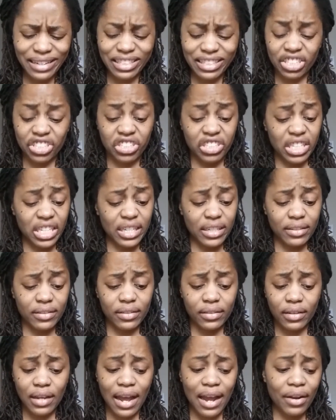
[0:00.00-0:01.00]

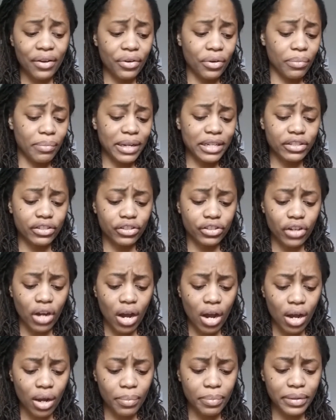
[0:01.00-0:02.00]
sheet. I don't know. My
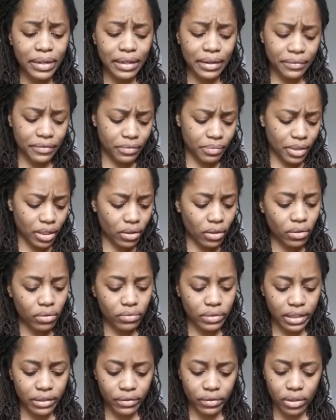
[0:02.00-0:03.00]
job gives me.
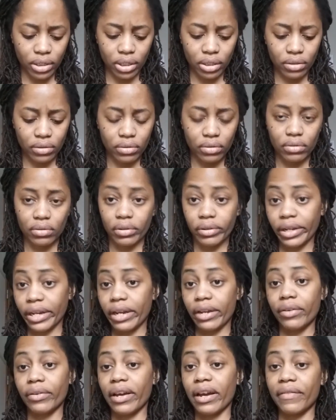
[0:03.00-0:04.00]
Oh, they took it.
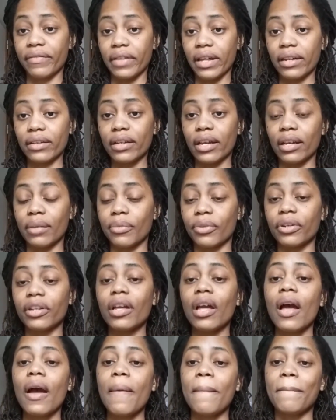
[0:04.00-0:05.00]
Okay, I don't have that anymore.
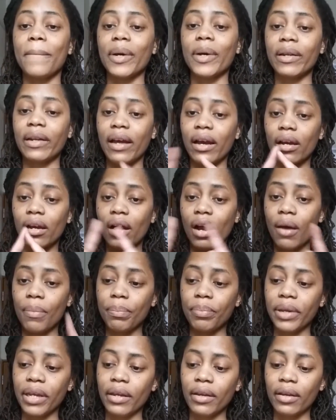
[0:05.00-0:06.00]
But a
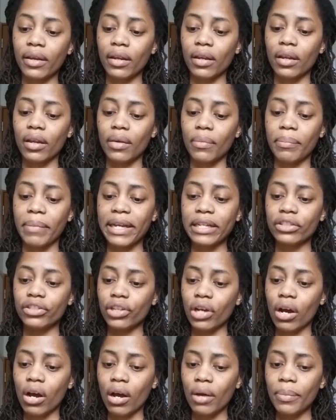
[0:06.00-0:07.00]
copy. My
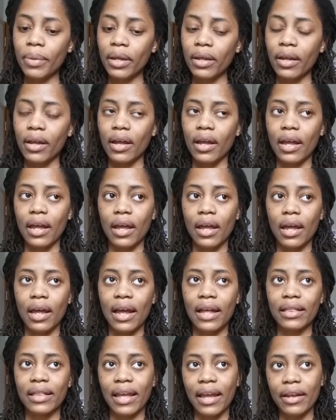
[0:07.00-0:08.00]
job,
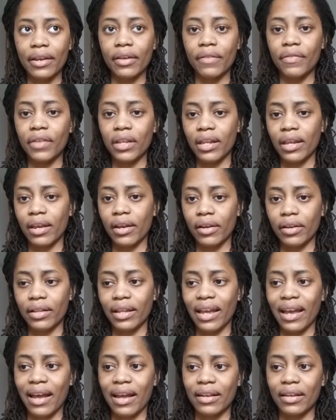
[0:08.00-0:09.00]
at the end of the year,
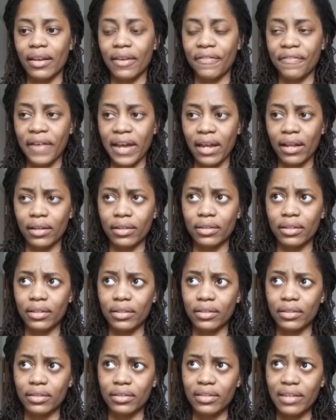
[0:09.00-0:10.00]
they filed
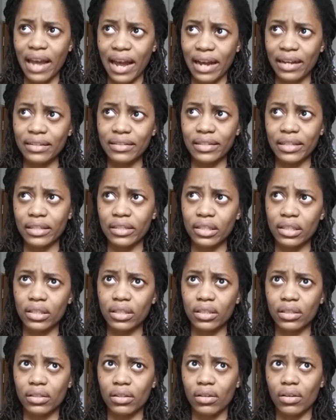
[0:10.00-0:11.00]

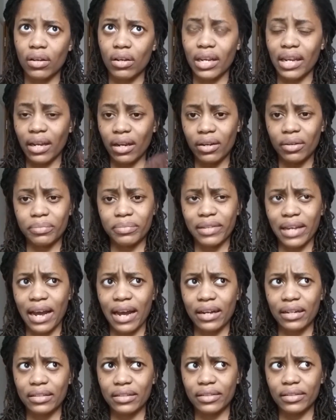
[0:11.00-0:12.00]
taxes, income
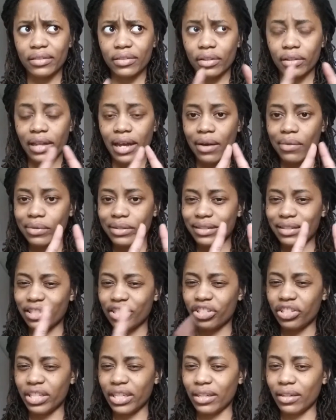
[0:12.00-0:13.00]
tax. So that was the
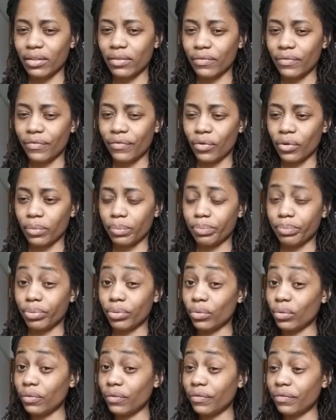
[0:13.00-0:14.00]
sheet for
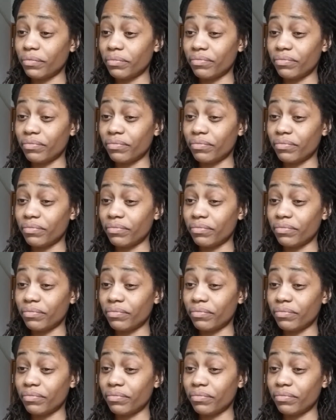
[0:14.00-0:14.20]
proof,